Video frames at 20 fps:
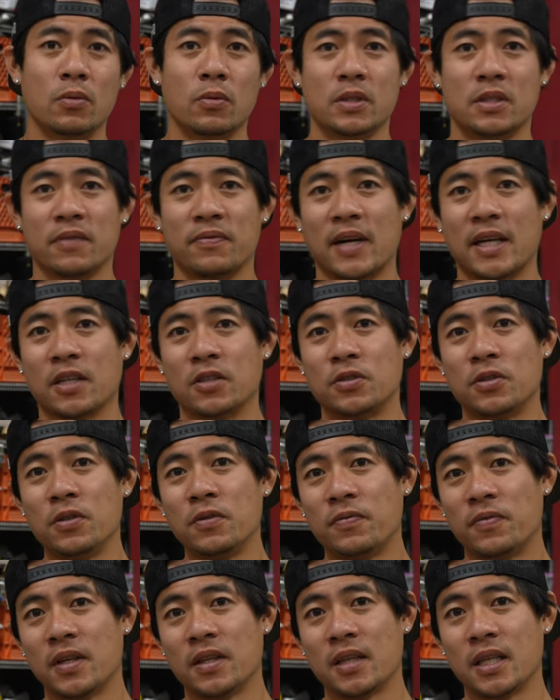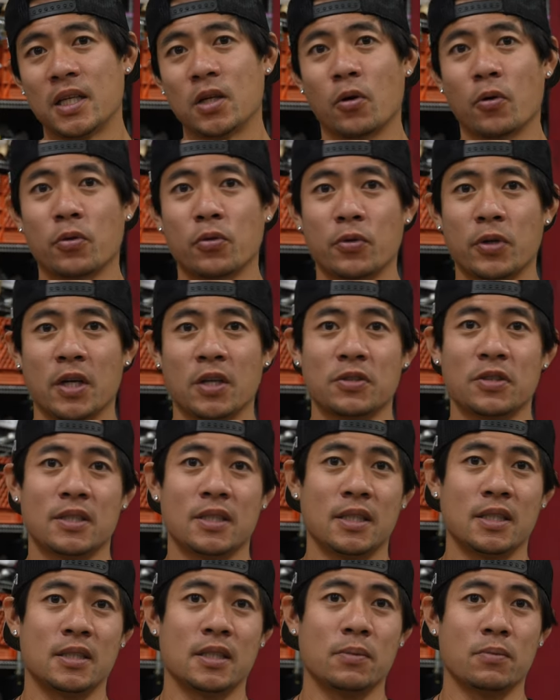was to find a 250 or
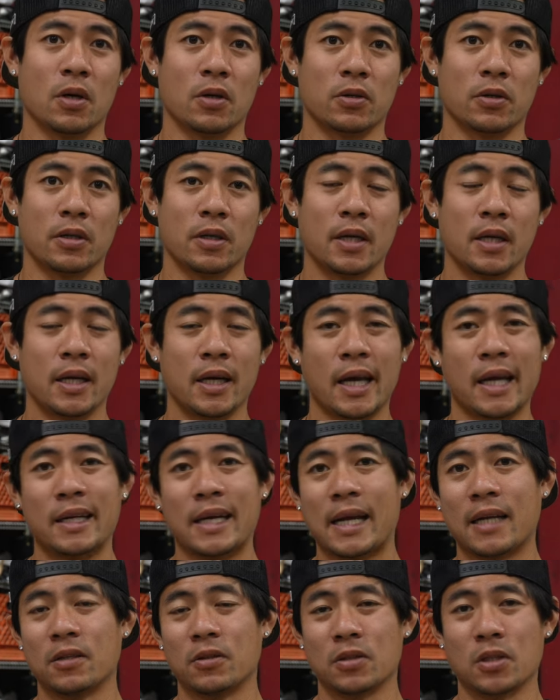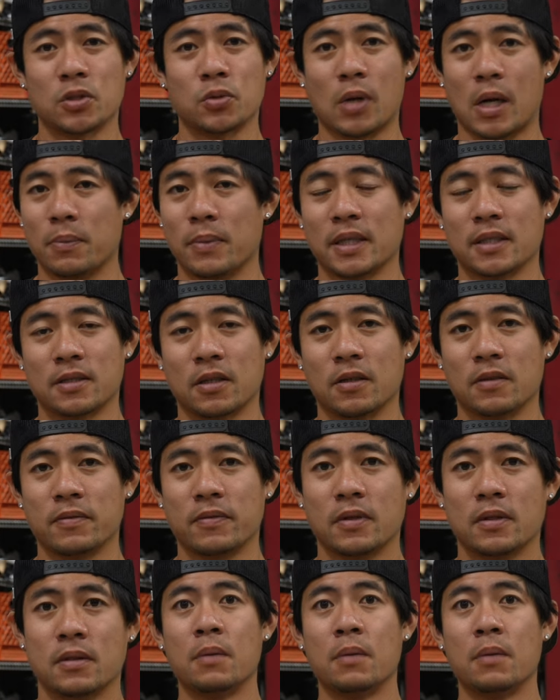300cc motor and handle the swap myself.